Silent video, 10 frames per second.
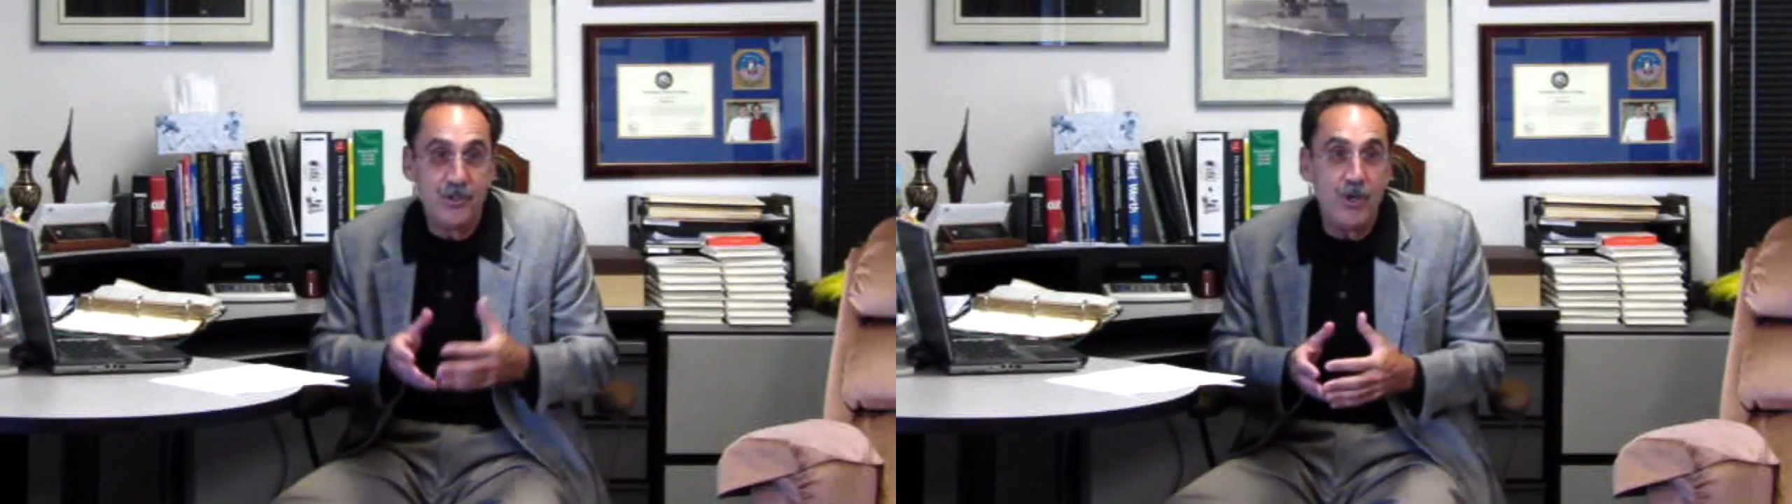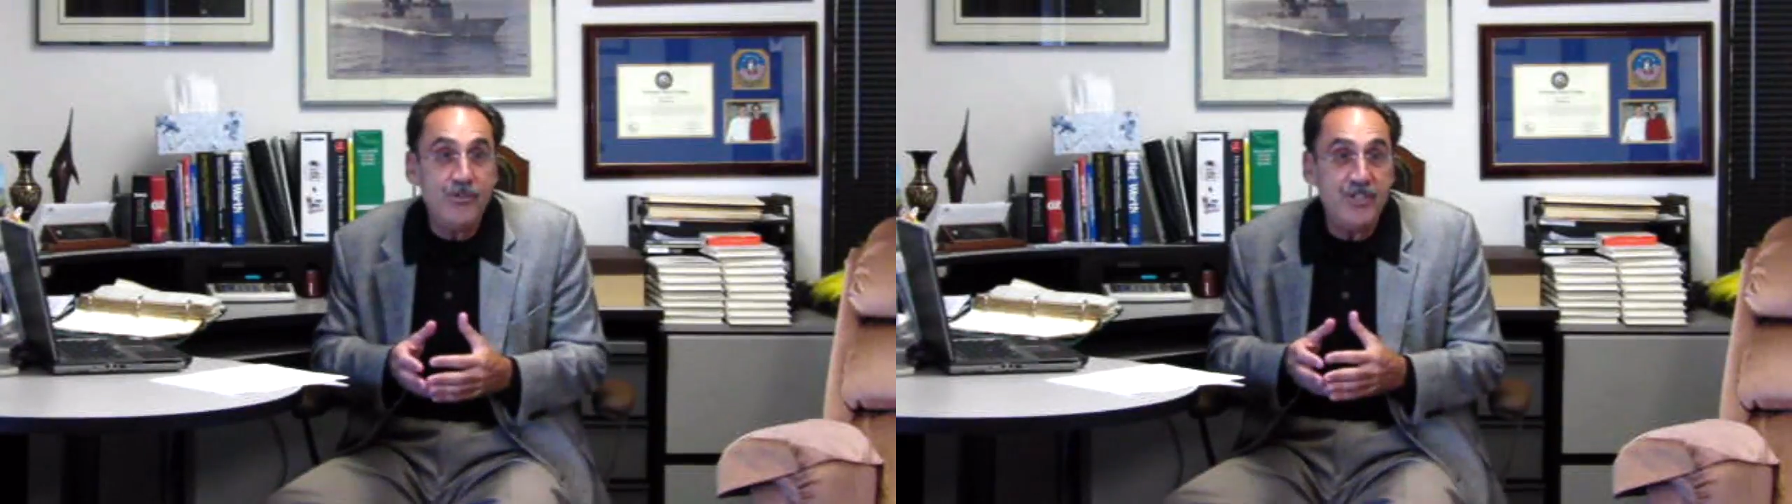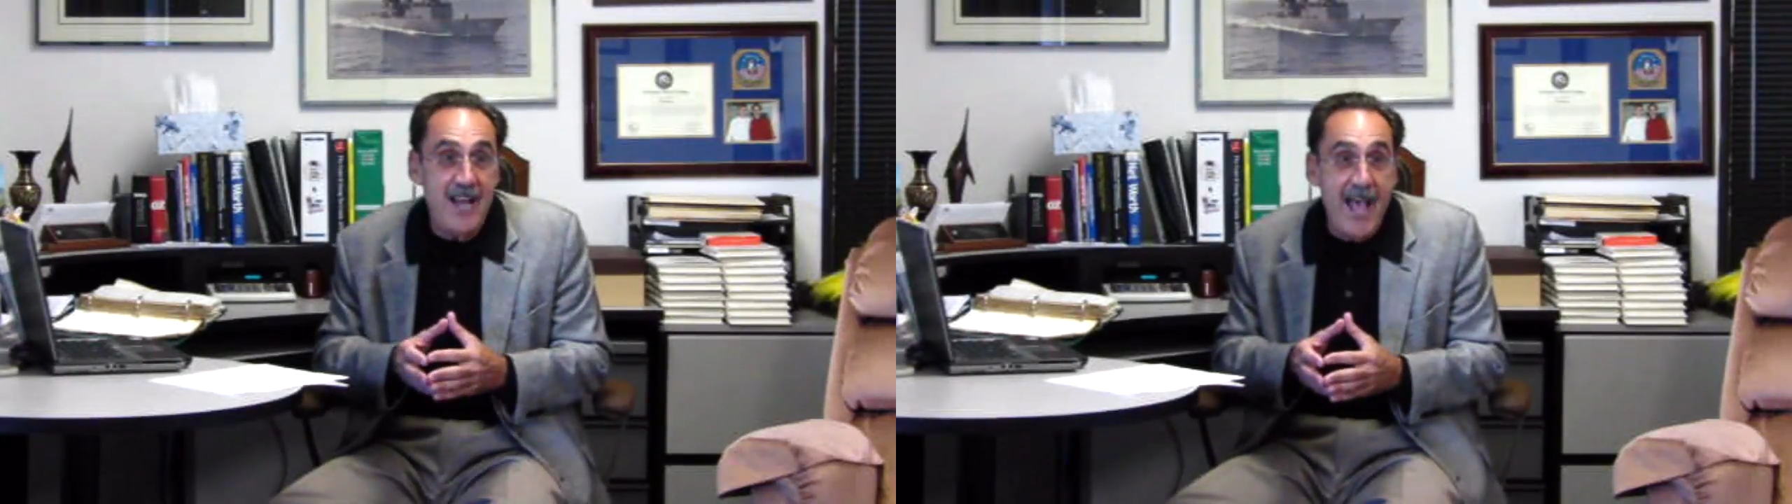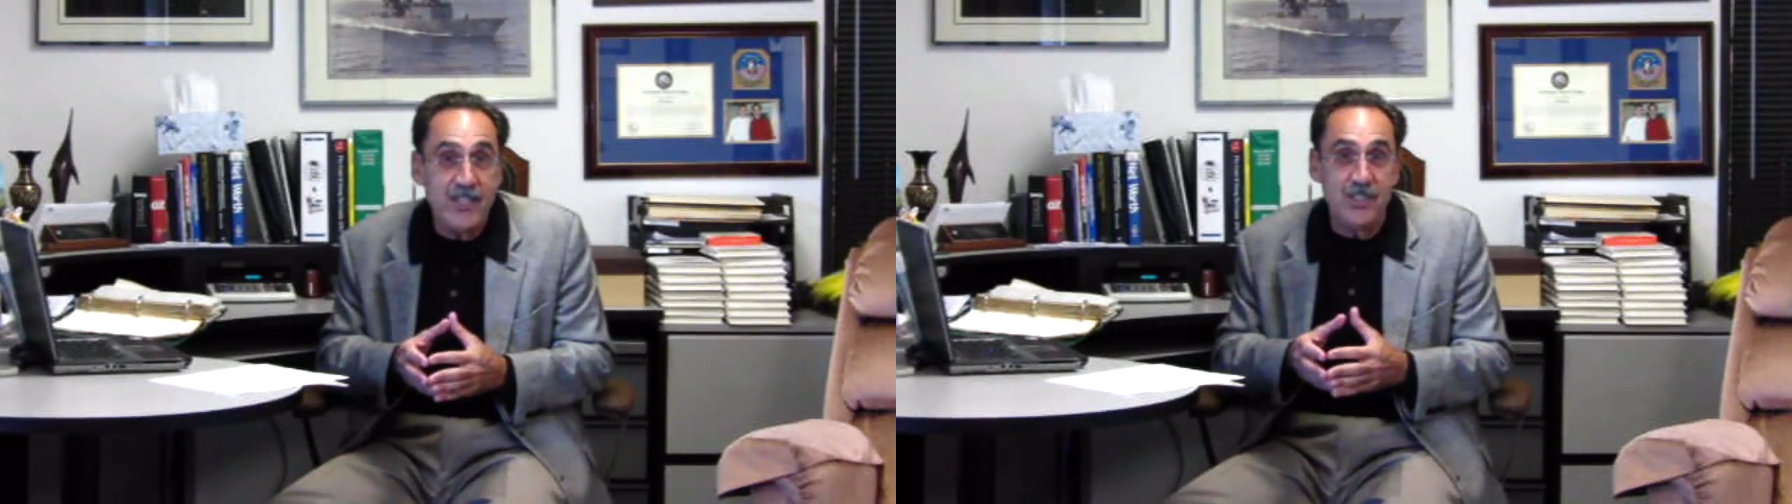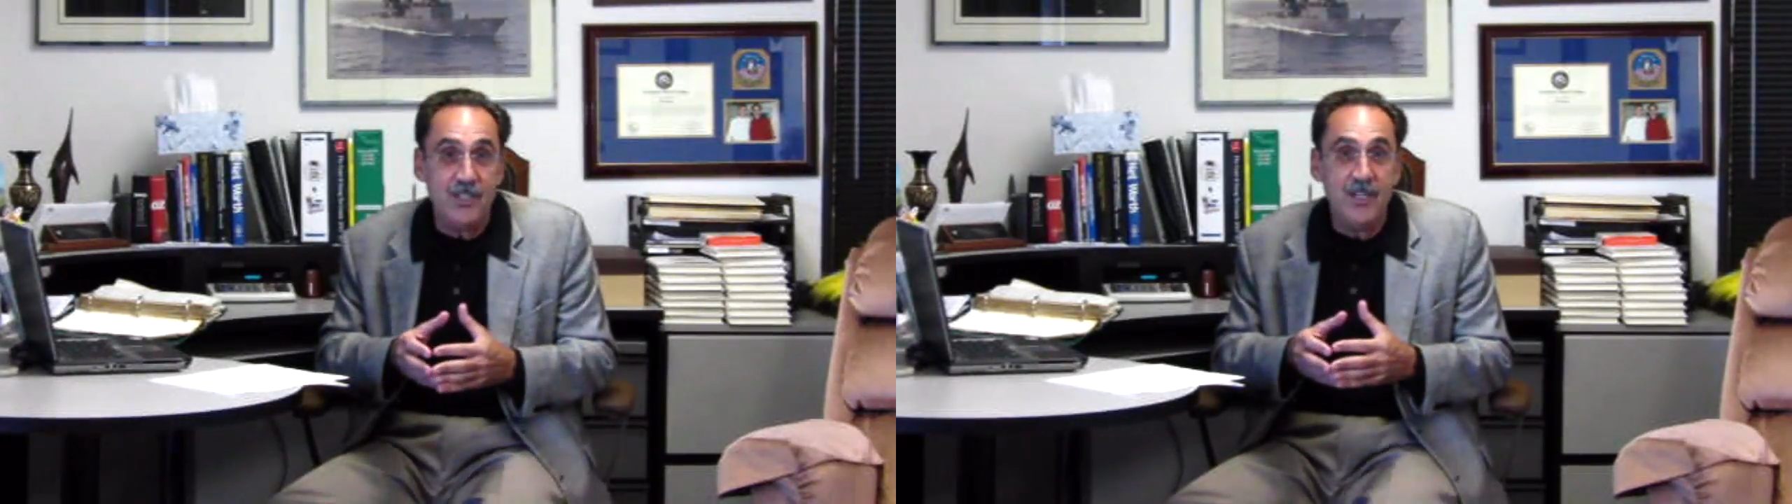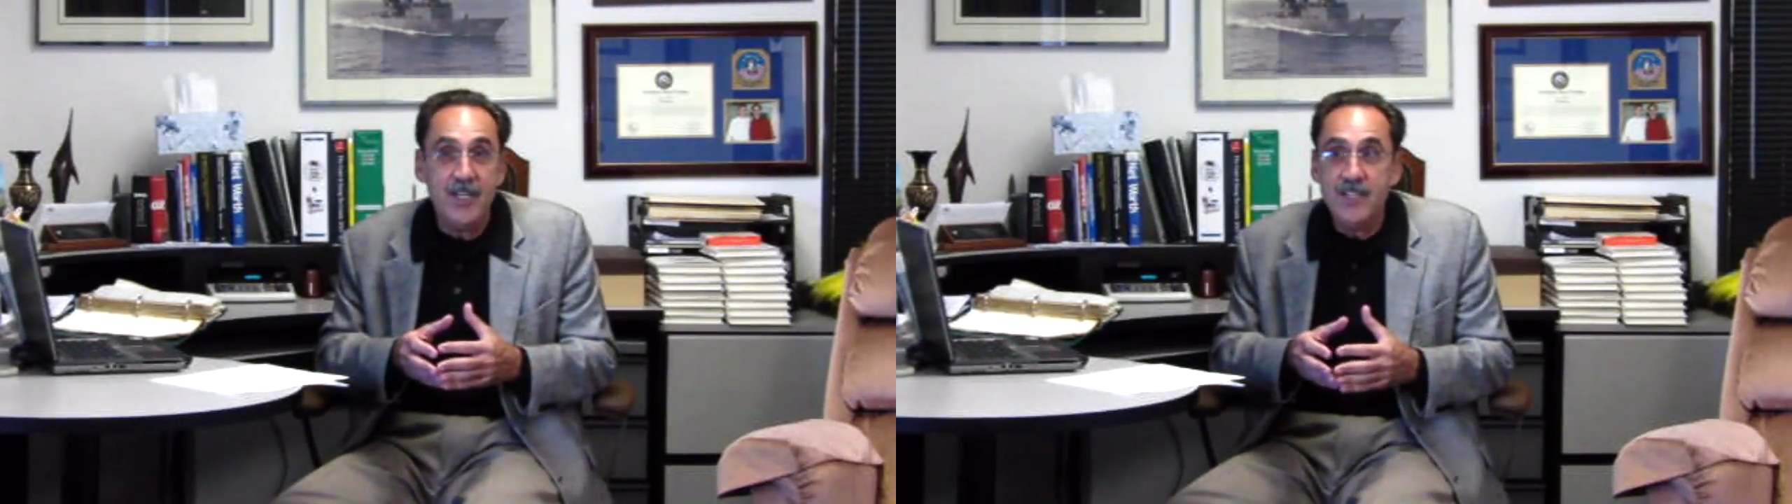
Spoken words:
chosen action,